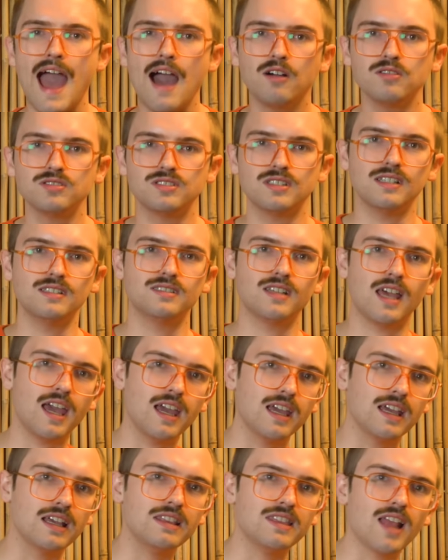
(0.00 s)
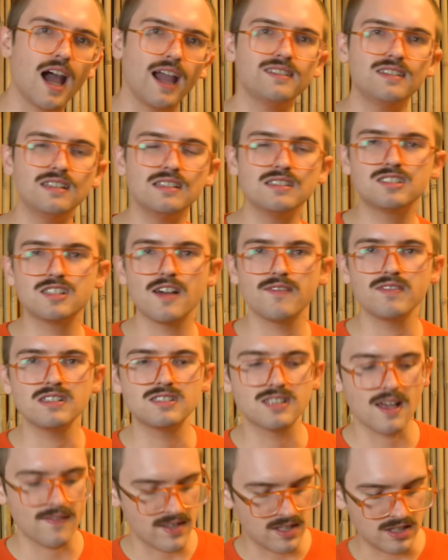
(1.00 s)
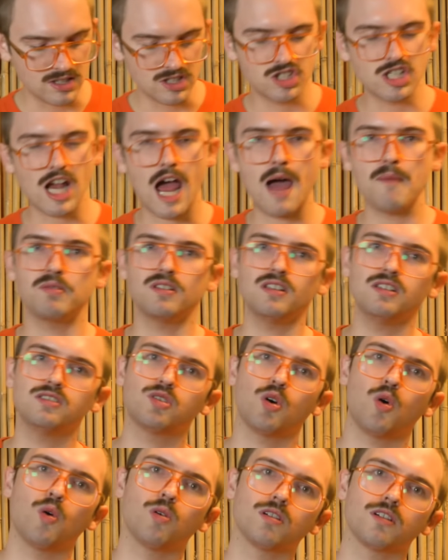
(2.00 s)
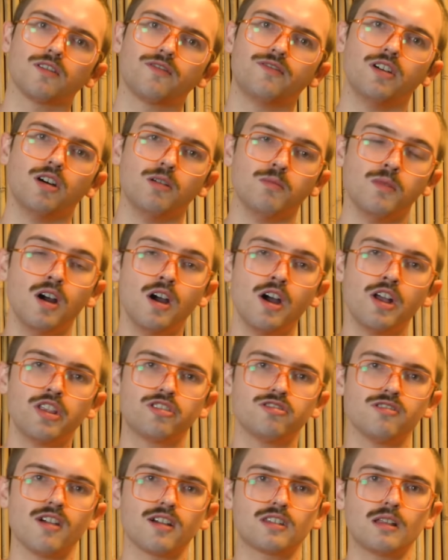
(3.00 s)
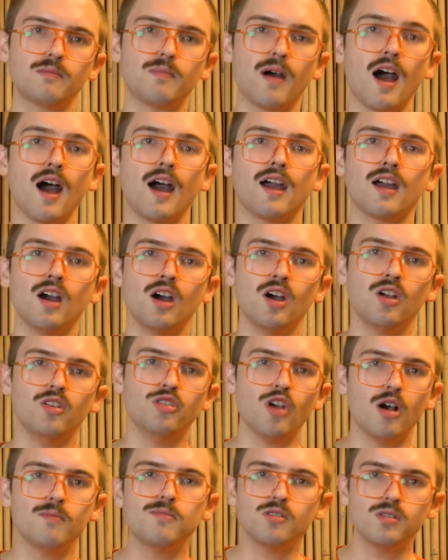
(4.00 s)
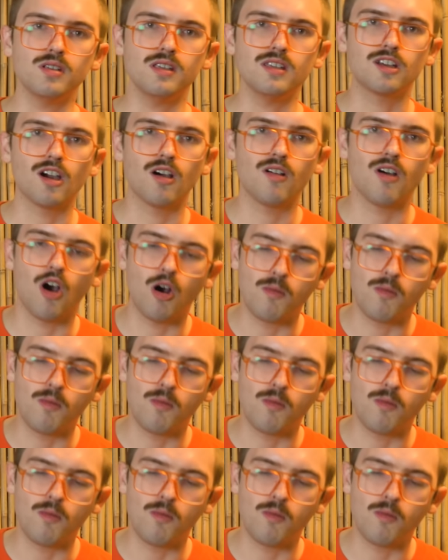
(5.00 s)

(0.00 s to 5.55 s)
House is a 1977 Japanese horror film directed by Nobuhiko